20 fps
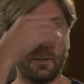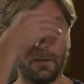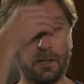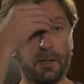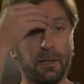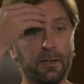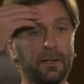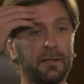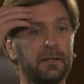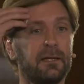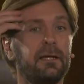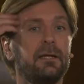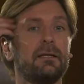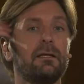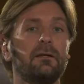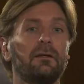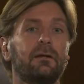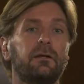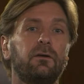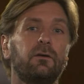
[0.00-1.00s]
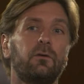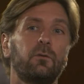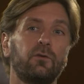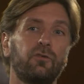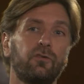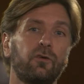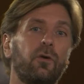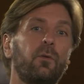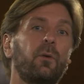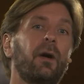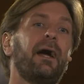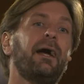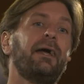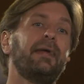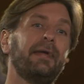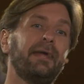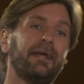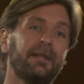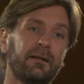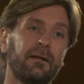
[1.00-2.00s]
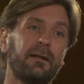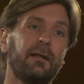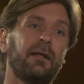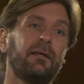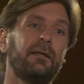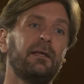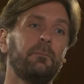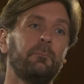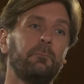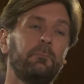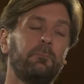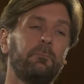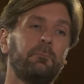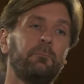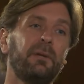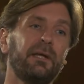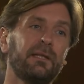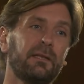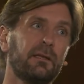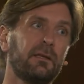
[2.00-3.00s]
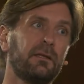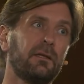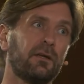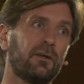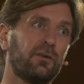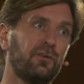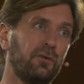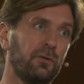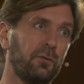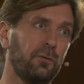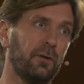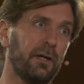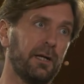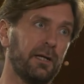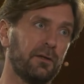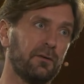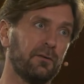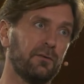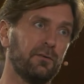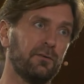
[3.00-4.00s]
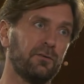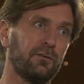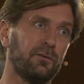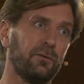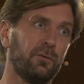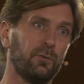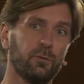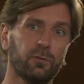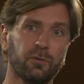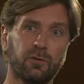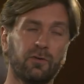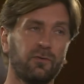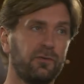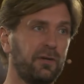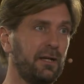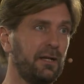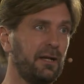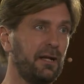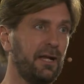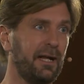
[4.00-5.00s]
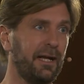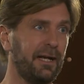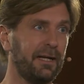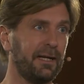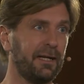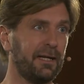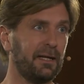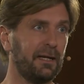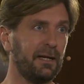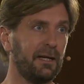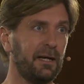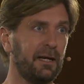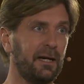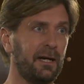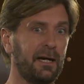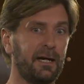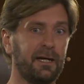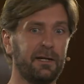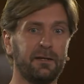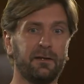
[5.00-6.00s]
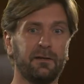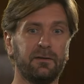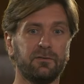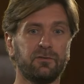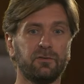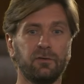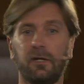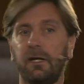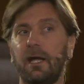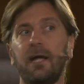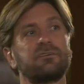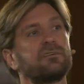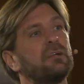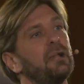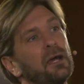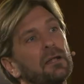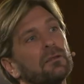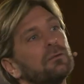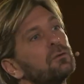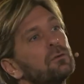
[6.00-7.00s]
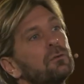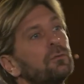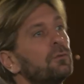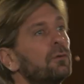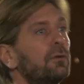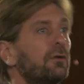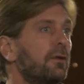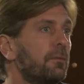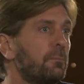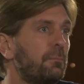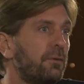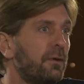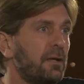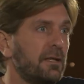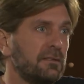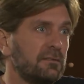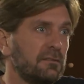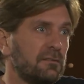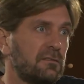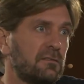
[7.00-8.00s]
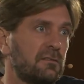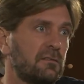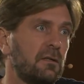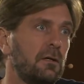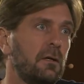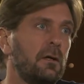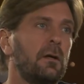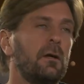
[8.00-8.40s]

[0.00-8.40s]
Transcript: And I think the whole show ended that he bit the curator's daughter in the leg. And so they actually had to call the police.